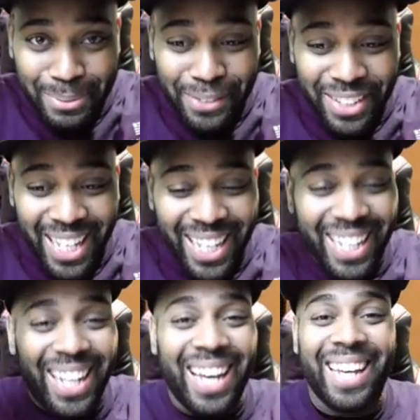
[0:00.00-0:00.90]
above your head
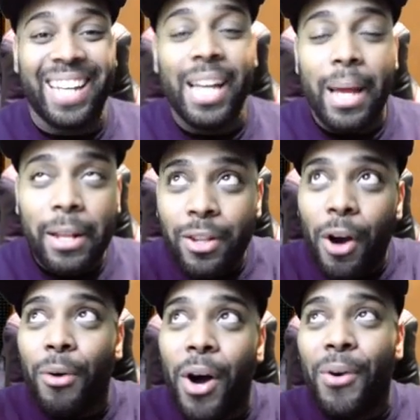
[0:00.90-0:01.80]
like,
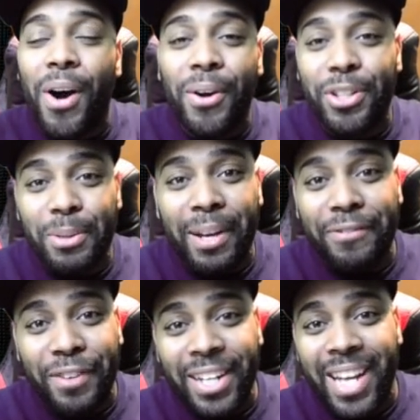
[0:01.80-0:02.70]
oh, you're my
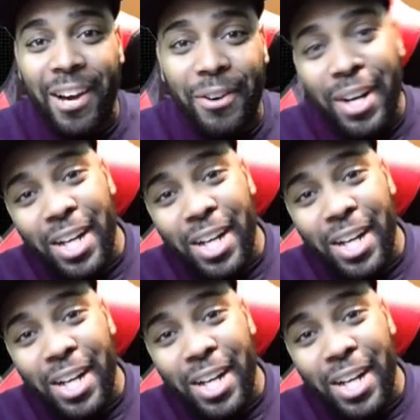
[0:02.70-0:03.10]
friend now.